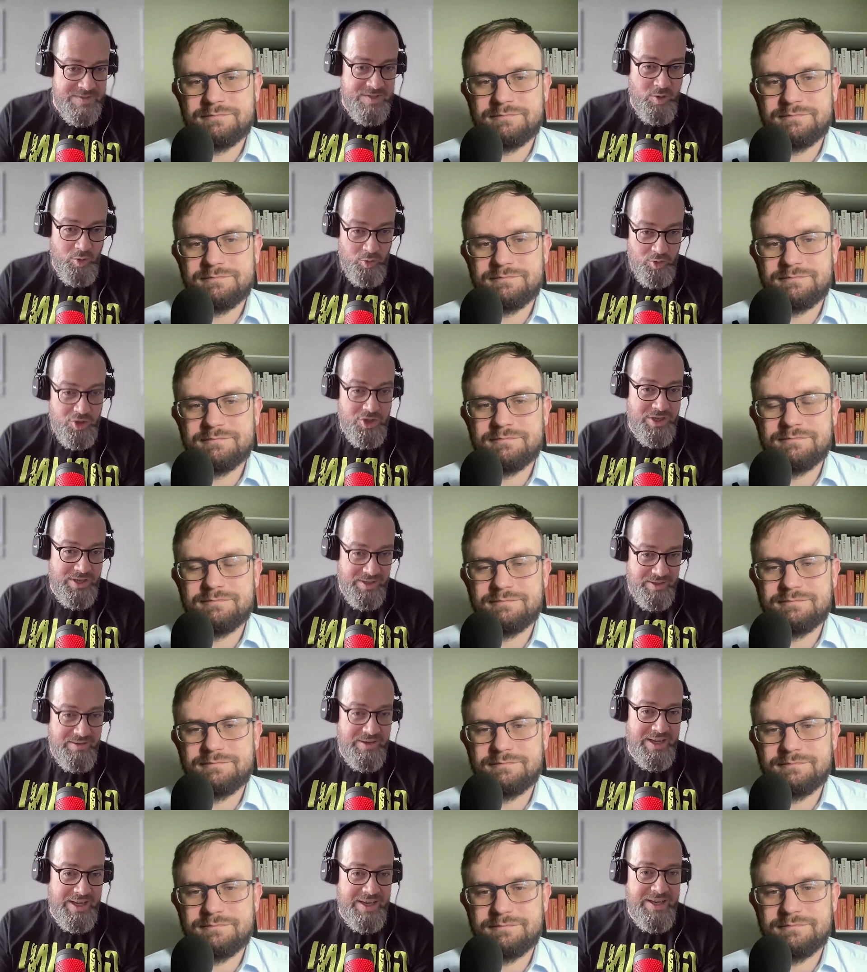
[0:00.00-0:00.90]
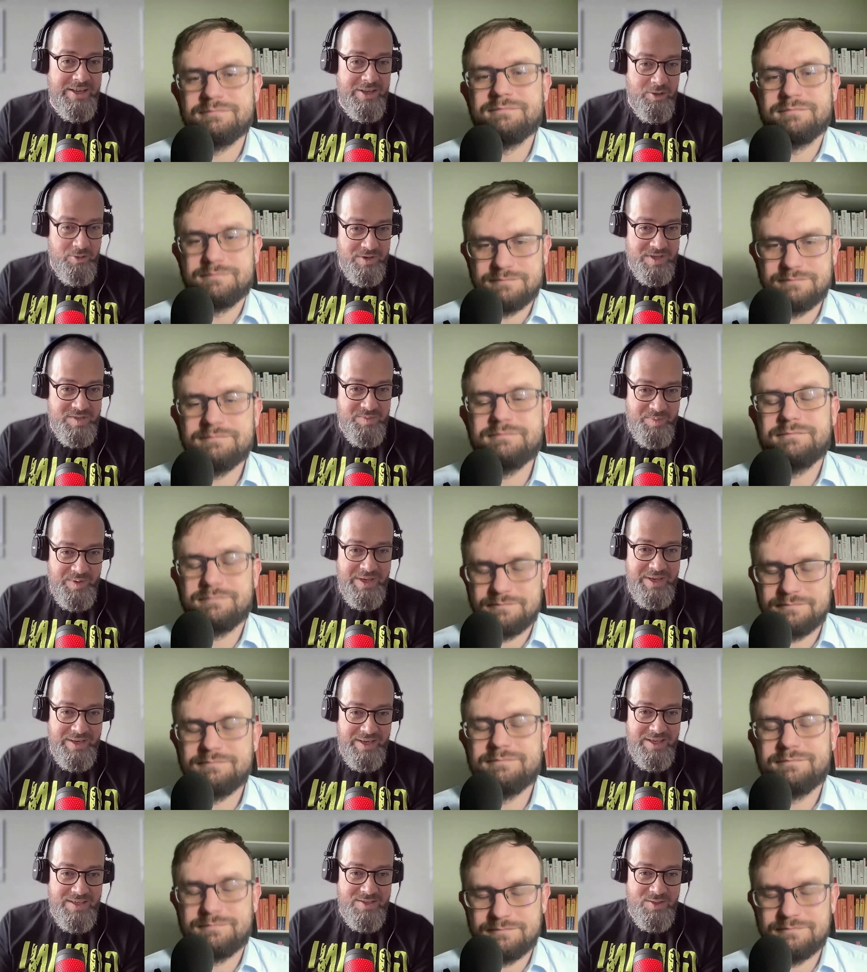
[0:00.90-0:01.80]
Speaker 1: solution like
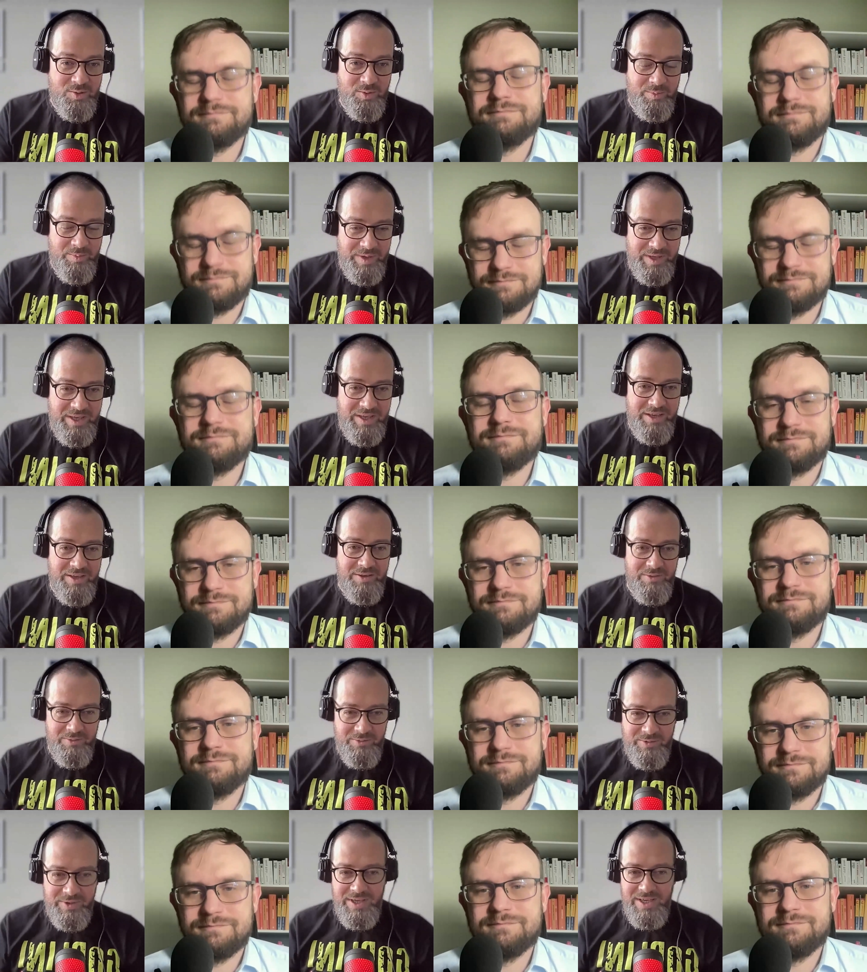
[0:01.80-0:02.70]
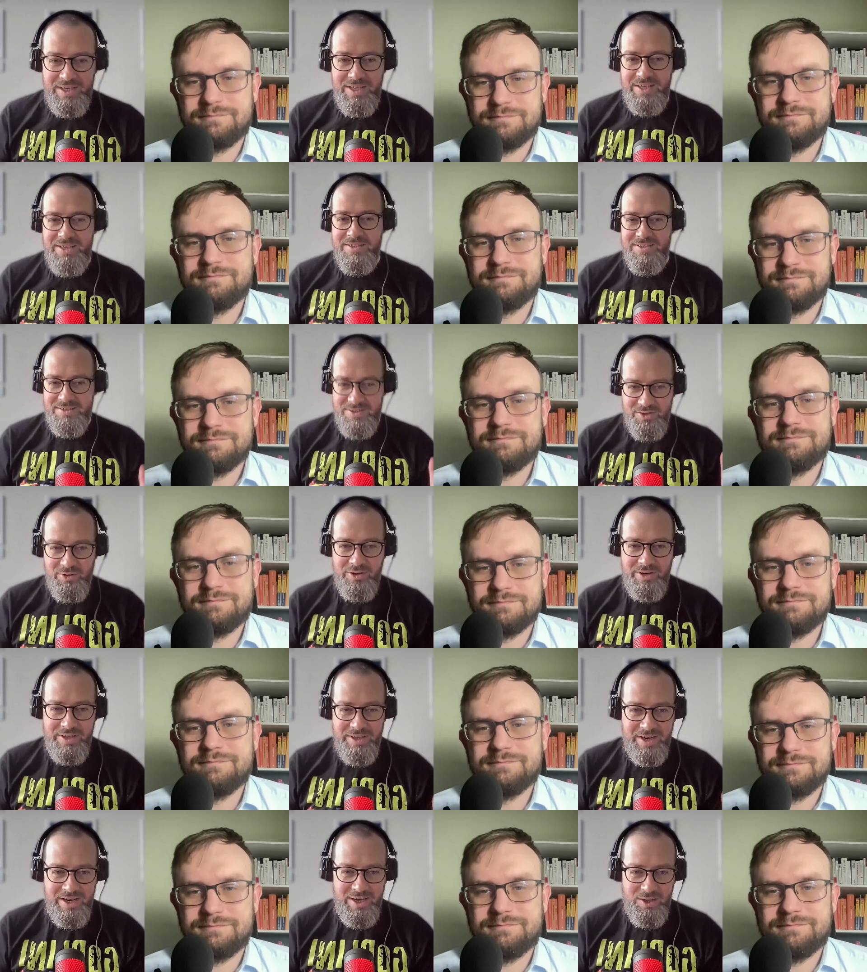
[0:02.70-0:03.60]
USP needs to be really
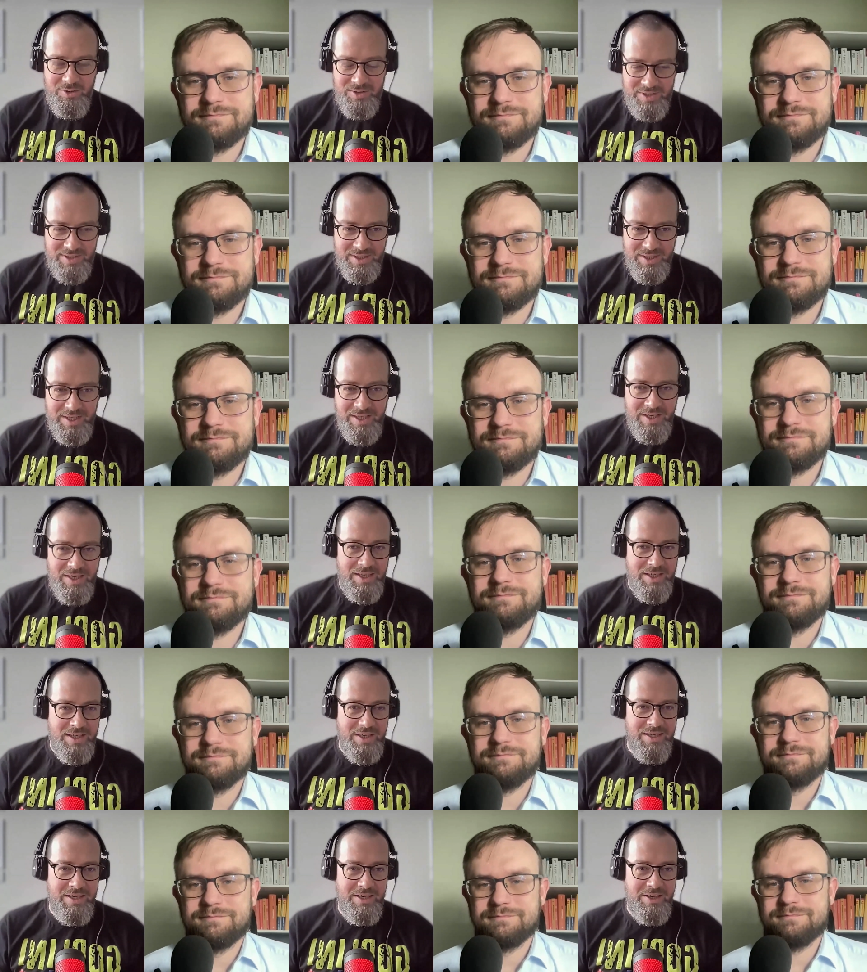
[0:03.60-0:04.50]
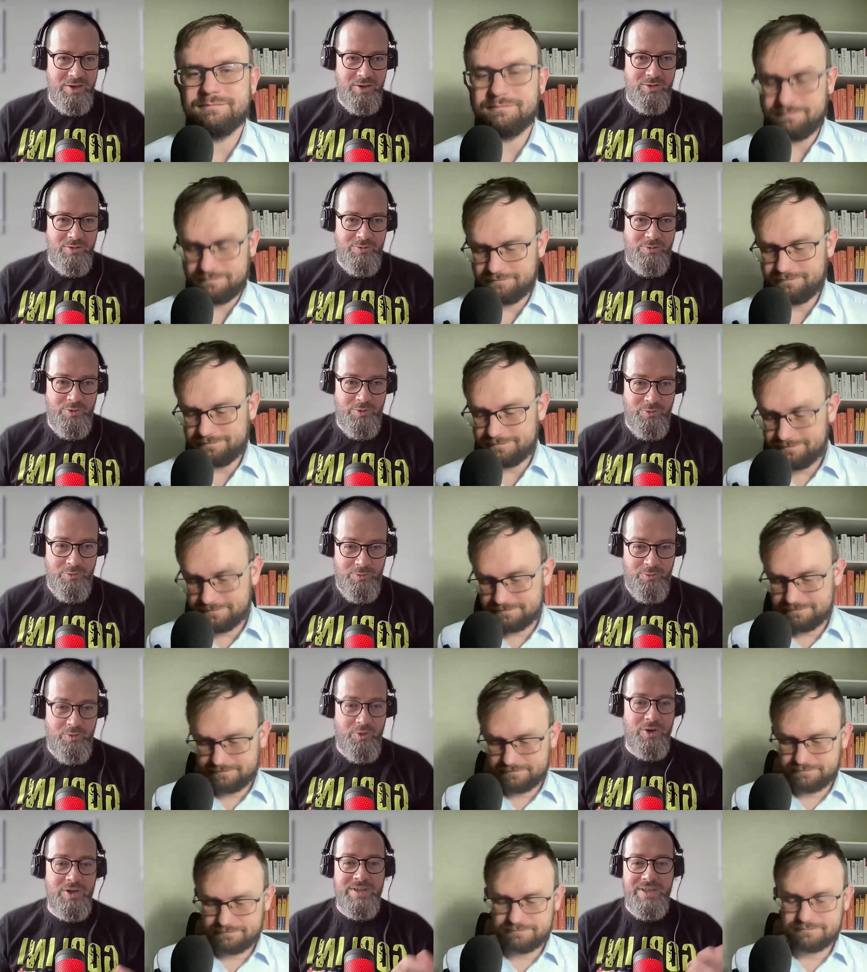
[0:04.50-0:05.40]
sorted out uh, mm-hmm. uh, you know, f-
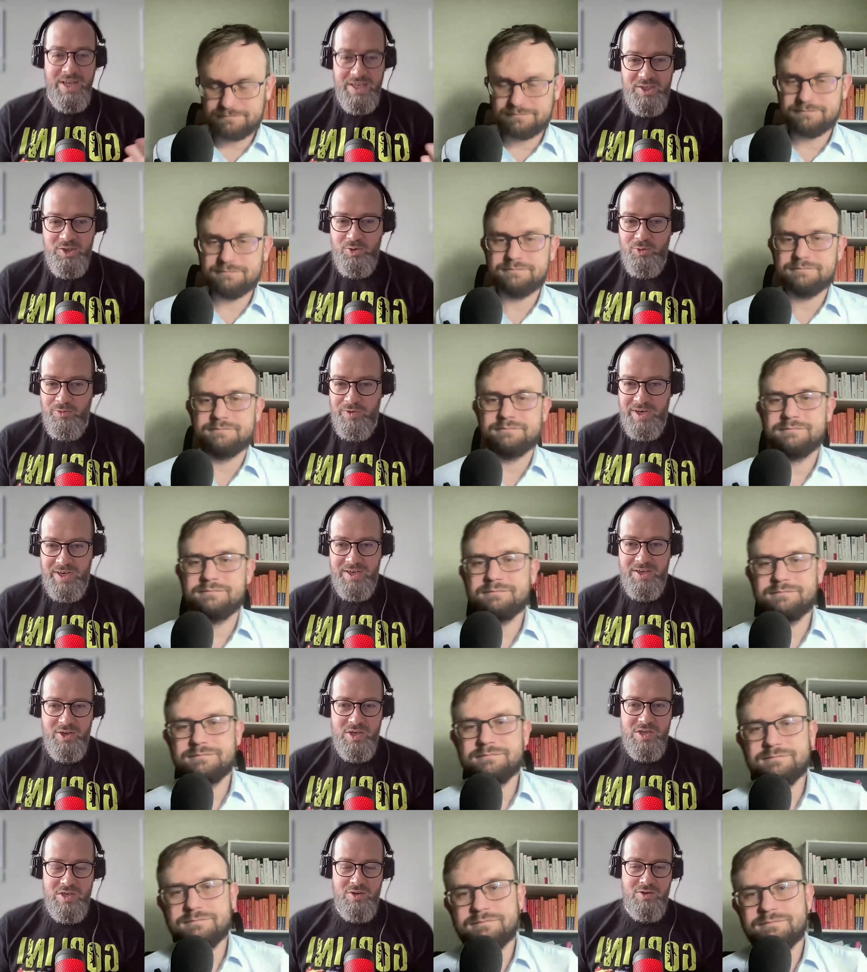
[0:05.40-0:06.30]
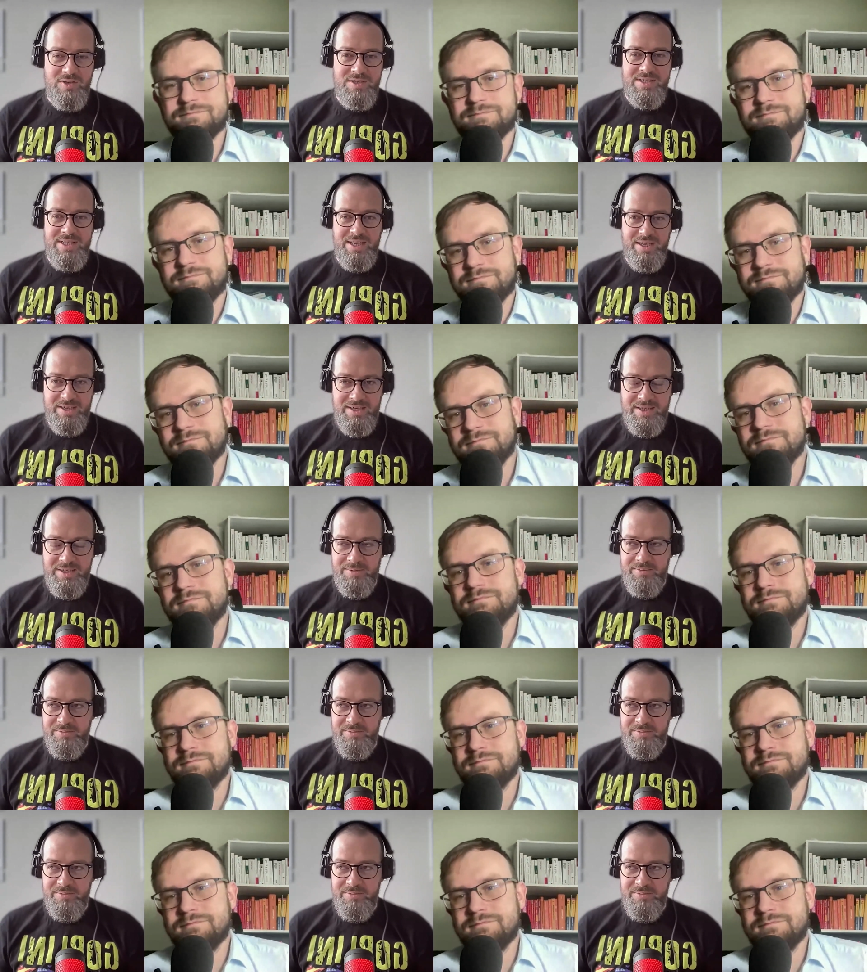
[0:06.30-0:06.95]
for that to work because like